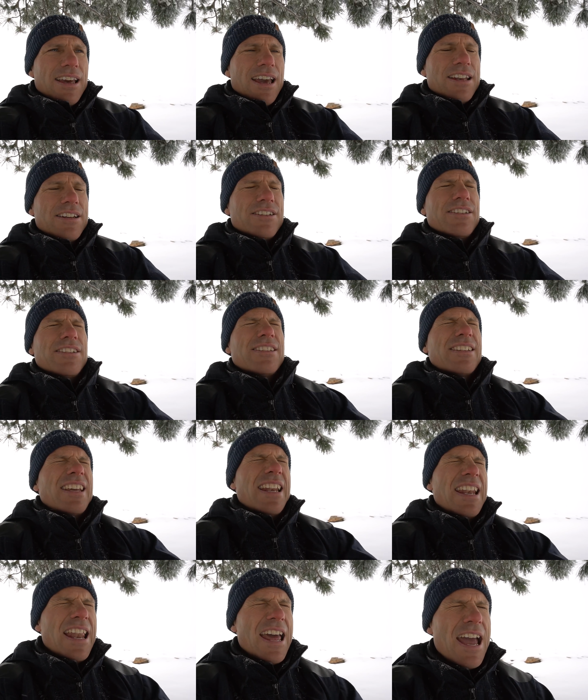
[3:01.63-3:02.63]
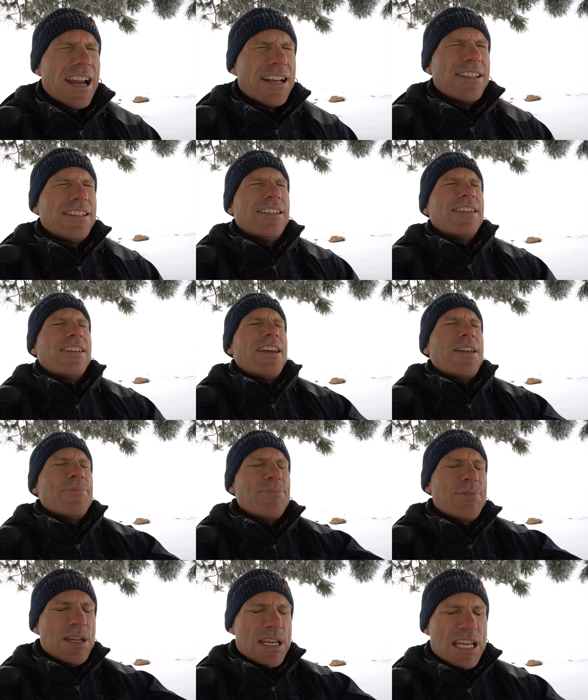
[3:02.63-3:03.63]
and to just connect
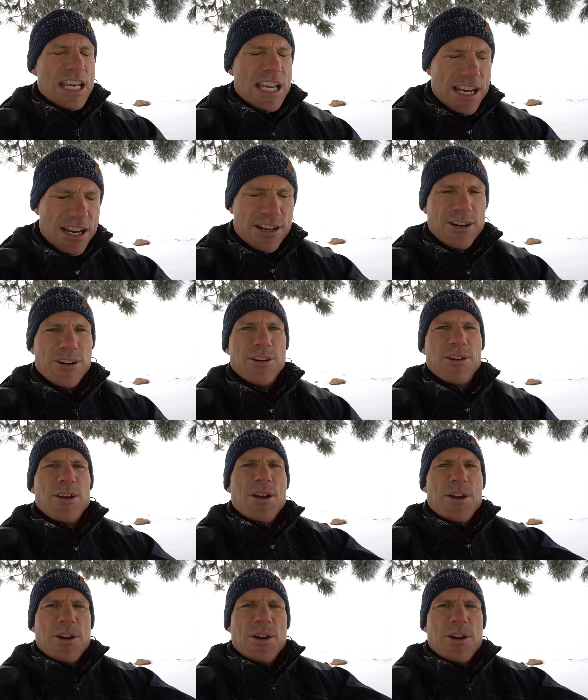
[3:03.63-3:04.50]
and be here